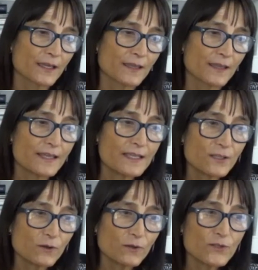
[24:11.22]
this
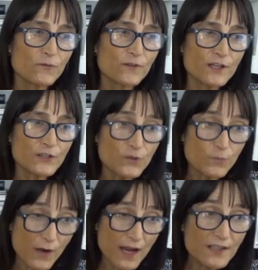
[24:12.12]
also very
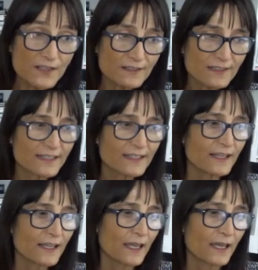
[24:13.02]
surprisingly,
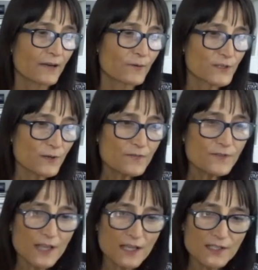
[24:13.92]
restorative
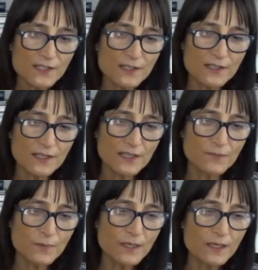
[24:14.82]
justice is
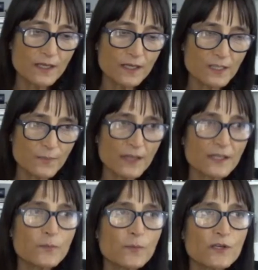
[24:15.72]
being expanded
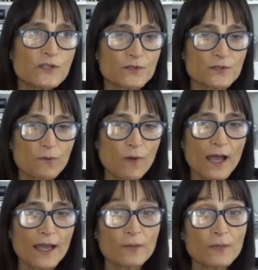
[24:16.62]
in prisons.
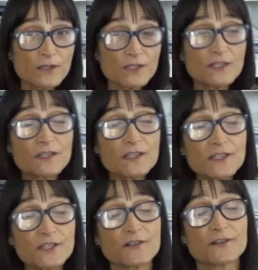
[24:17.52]
Why? Because it's
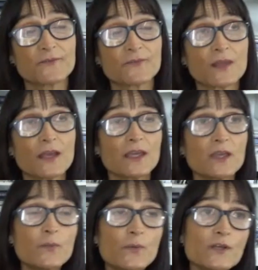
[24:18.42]
easier.
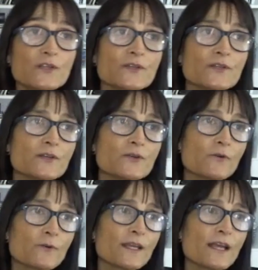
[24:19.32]
In prison, you
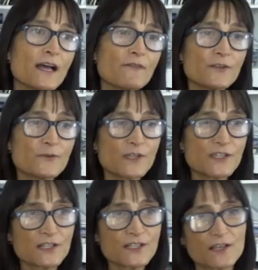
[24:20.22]
already have a
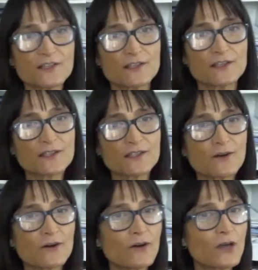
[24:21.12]
judicial sentence.
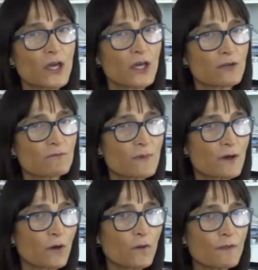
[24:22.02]
So
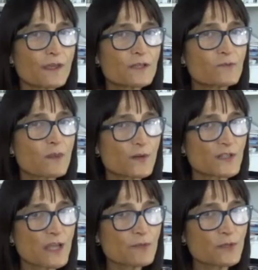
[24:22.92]
all the things with the
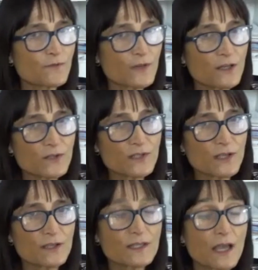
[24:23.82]
presumption of
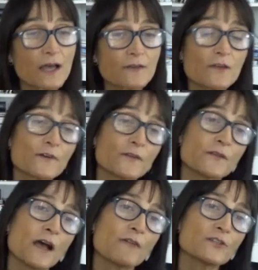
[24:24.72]
innocence and the offender
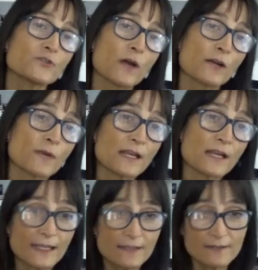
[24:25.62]
having to agree,
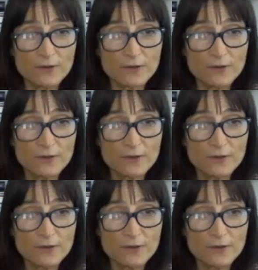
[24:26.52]
like in